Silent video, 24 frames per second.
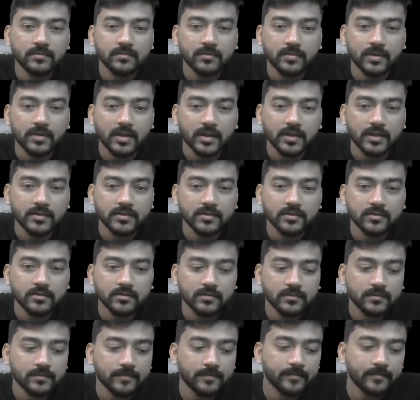plus
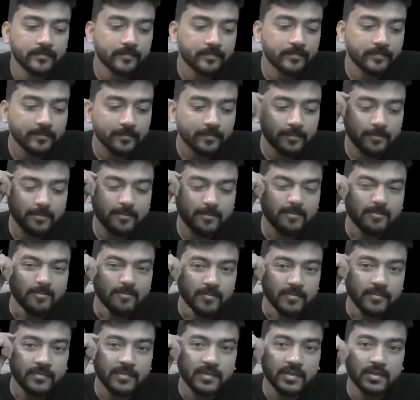
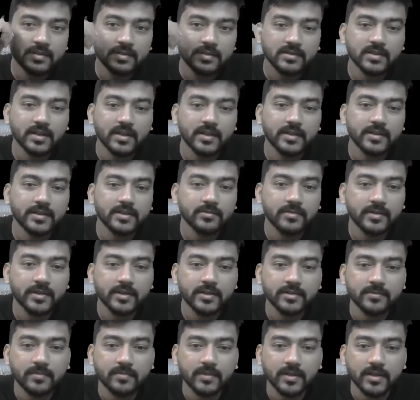sin x by
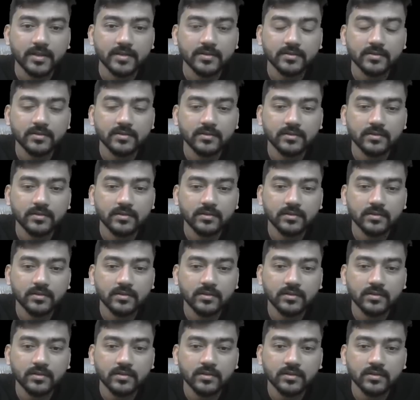x plus
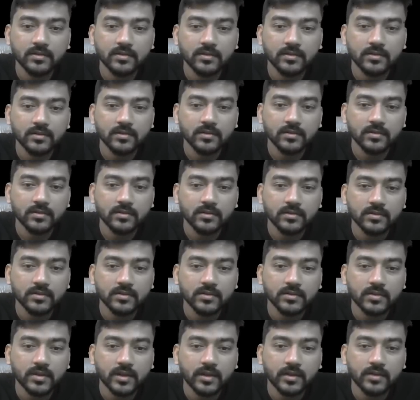
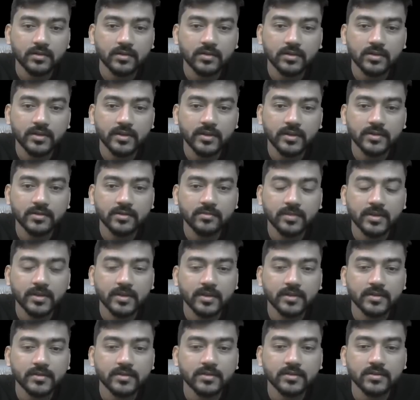sin 3x by
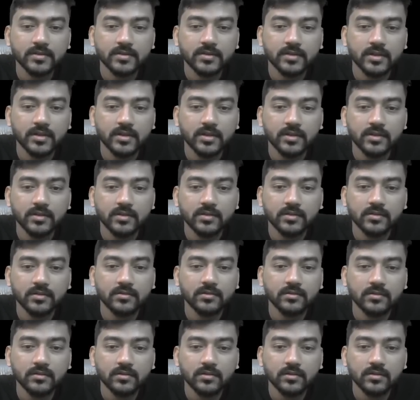x 3
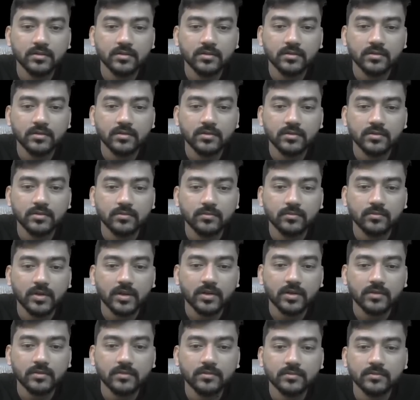
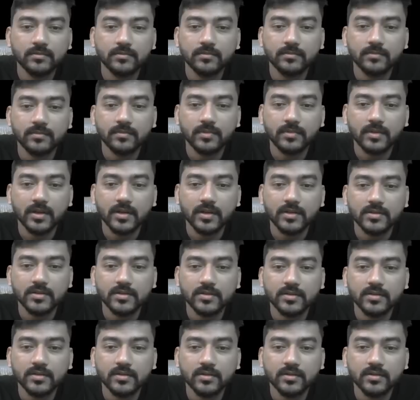1 plus